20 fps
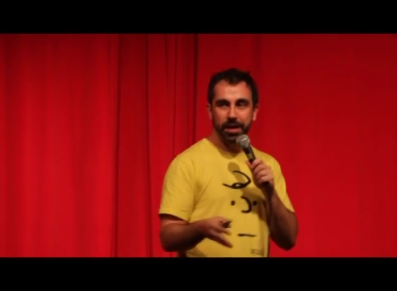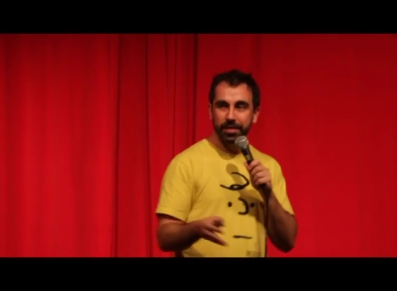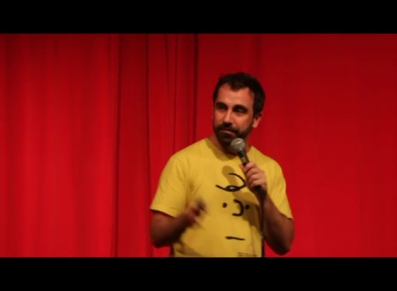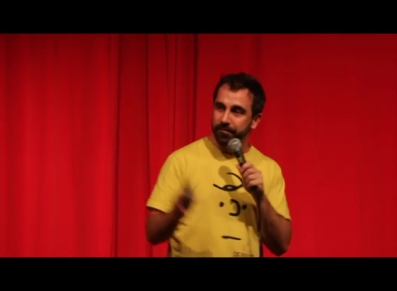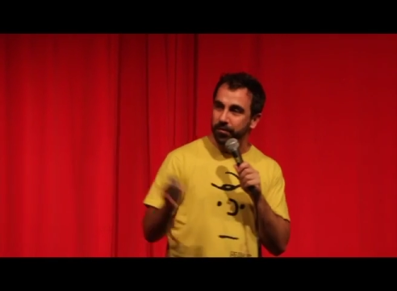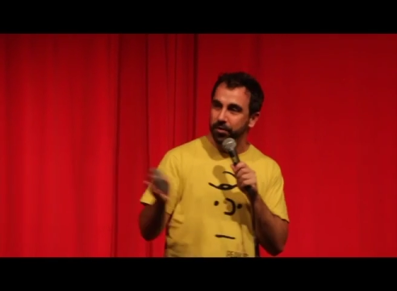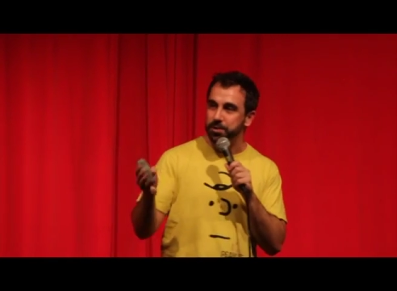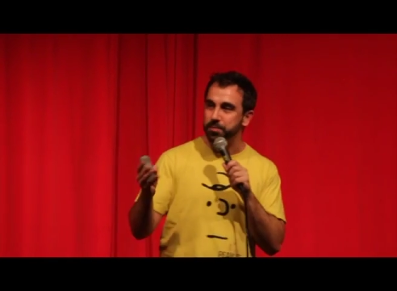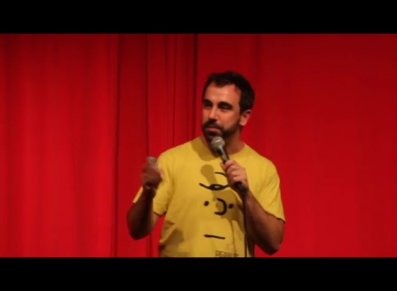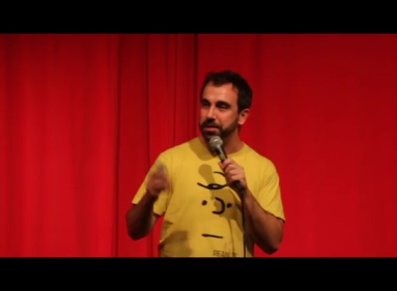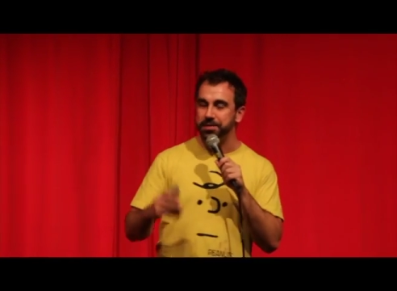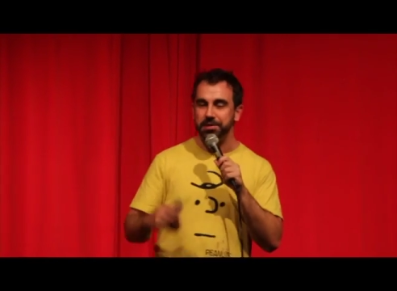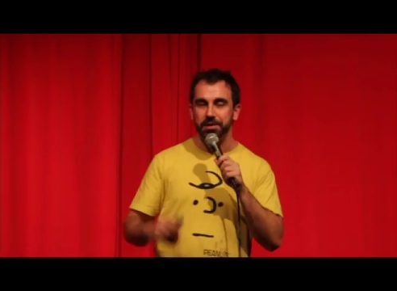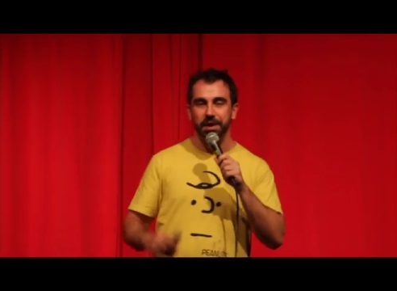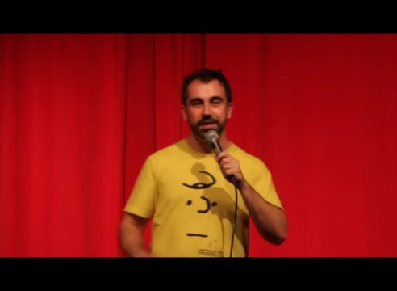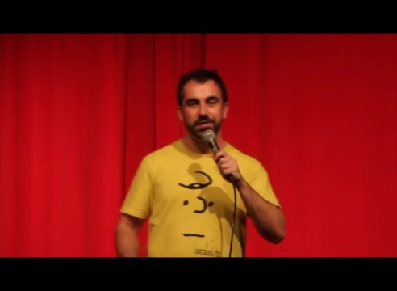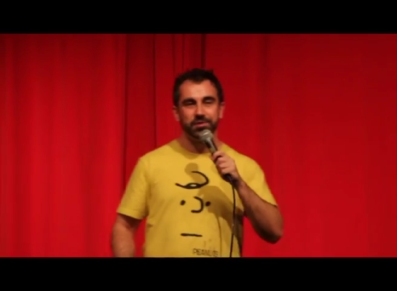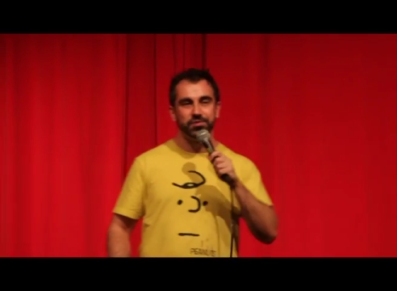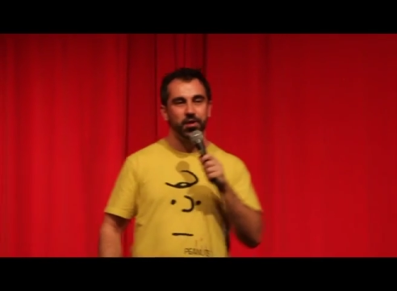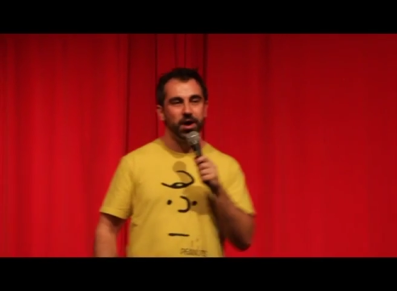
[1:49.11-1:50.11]
and the first person
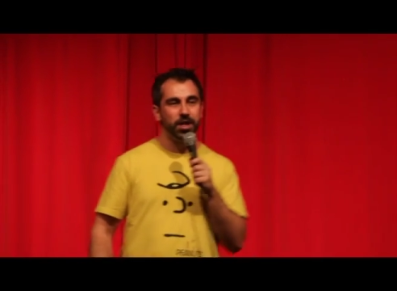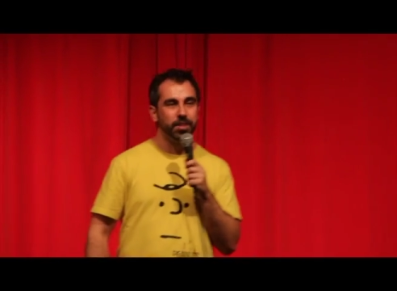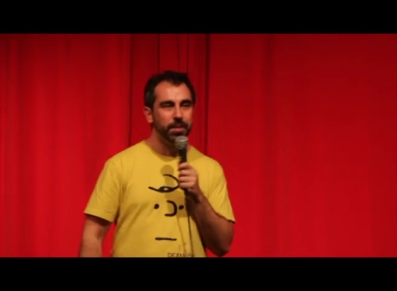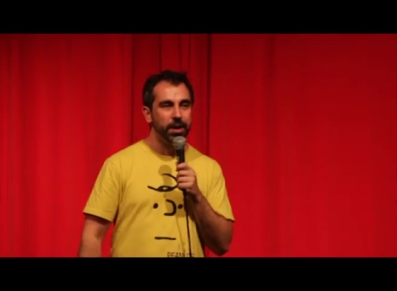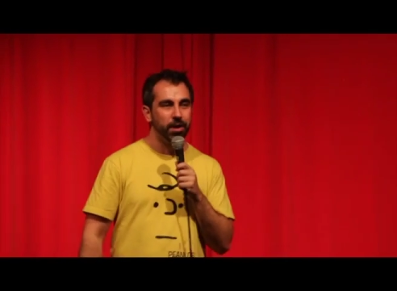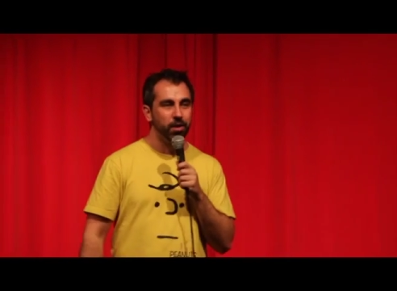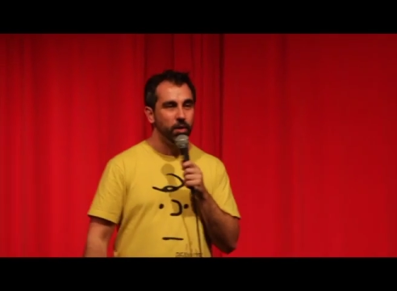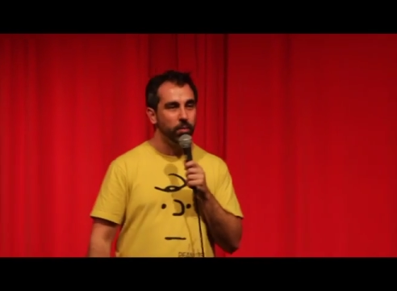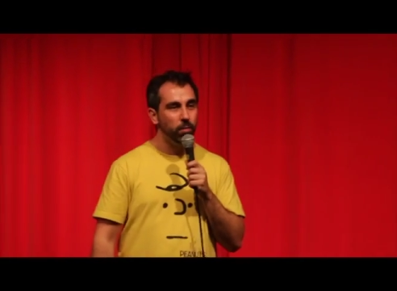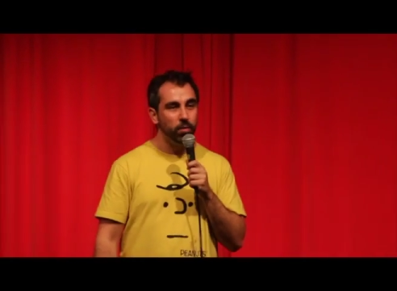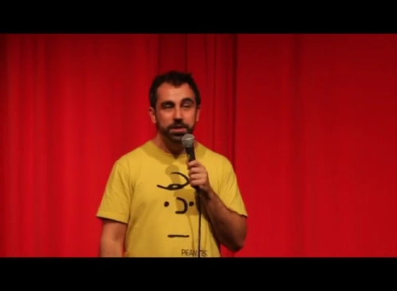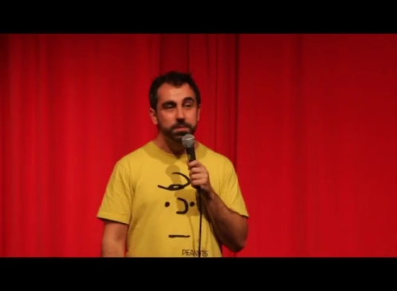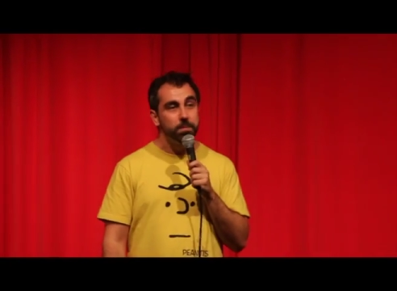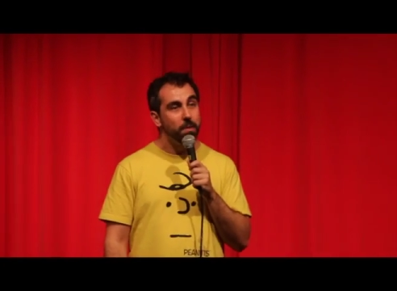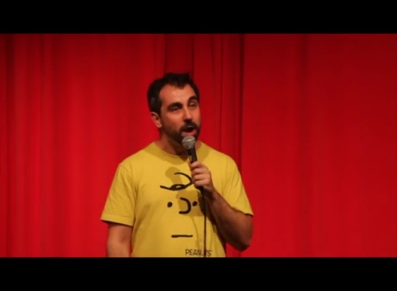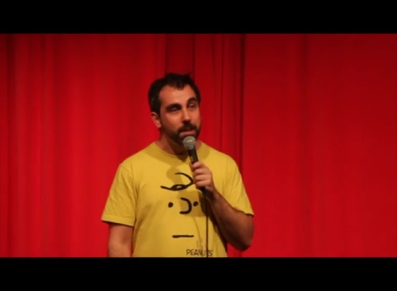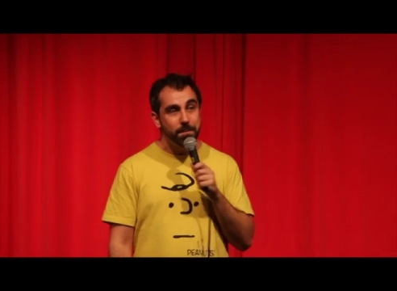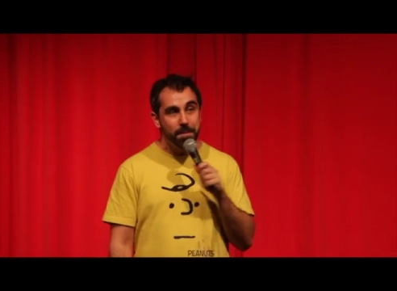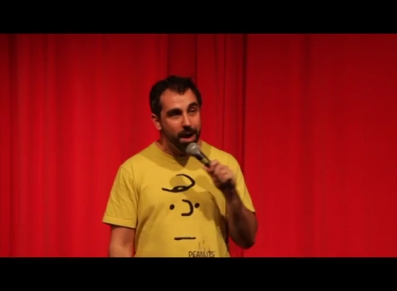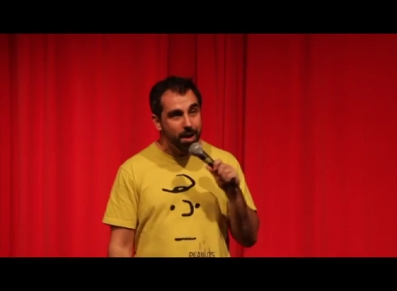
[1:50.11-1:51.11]
I had to try them out on was
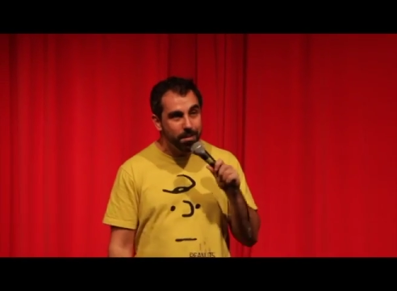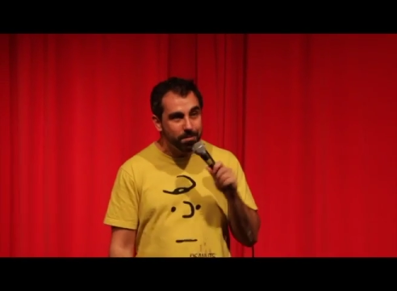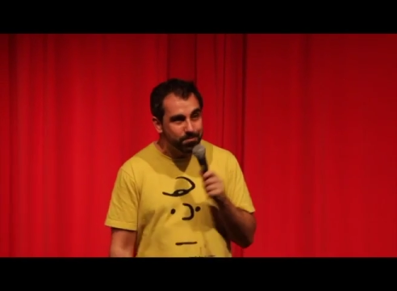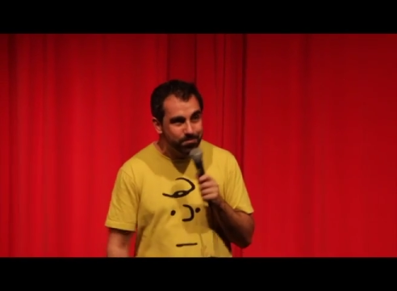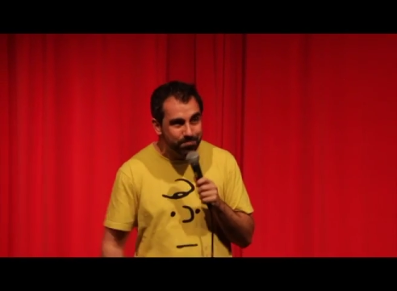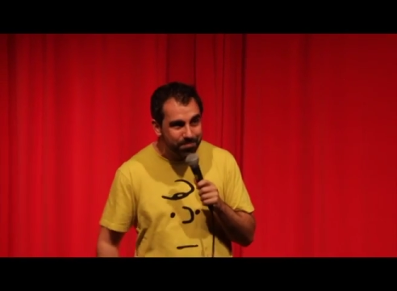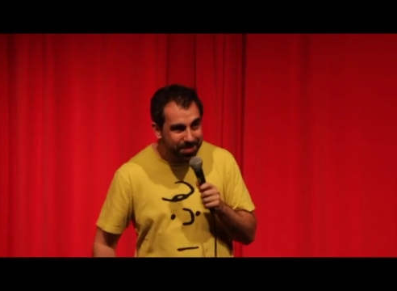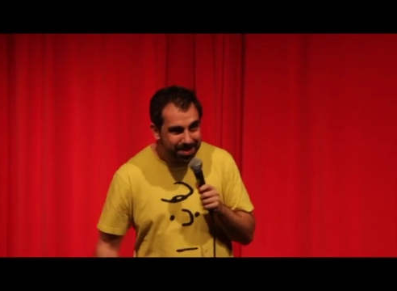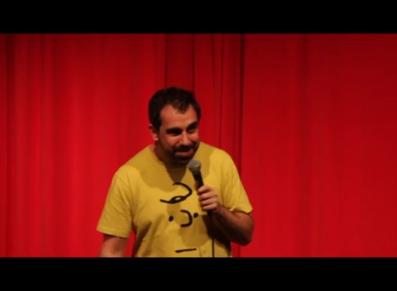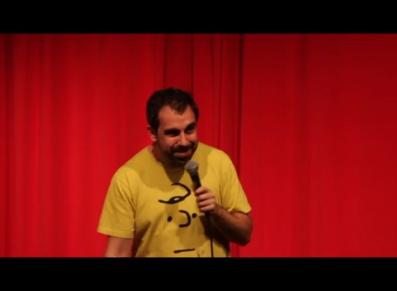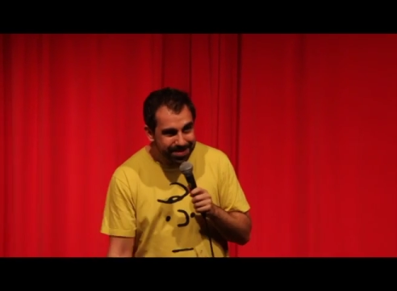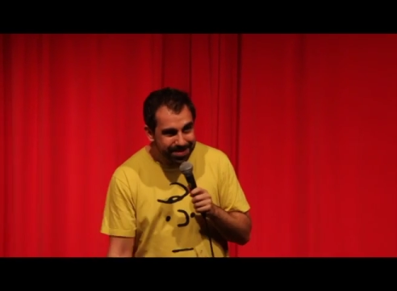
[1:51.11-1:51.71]
my mum.